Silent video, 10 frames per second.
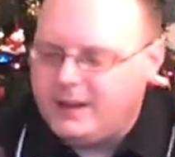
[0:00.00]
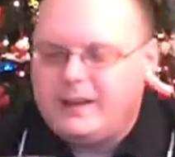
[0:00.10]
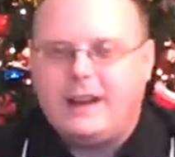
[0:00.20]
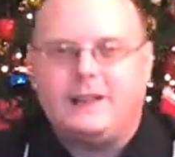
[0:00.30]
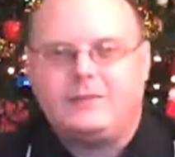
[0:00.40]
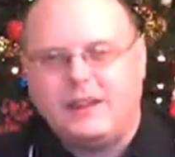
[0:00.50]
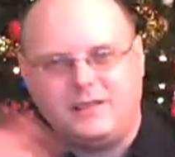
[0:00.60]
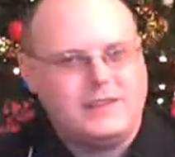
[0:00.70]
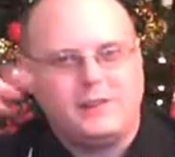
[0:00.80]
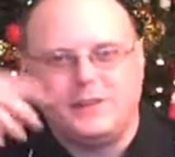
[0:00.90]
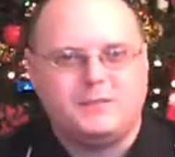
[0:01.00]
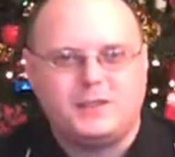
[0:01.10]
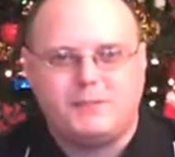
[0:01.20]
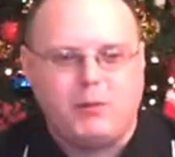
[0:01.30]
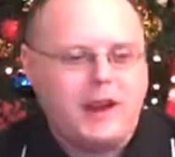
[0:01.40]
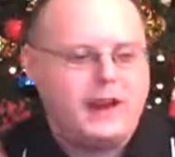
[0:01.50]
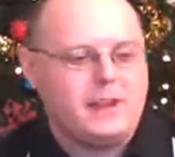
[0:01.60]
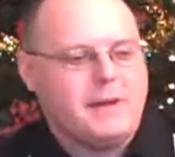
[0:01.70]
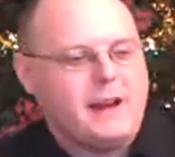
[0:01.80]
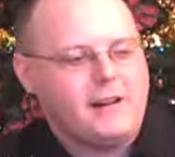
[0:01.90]
yeah, there was some spray in
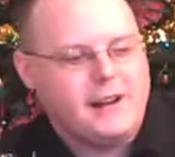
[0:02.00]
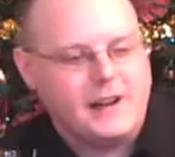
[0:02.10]
the background.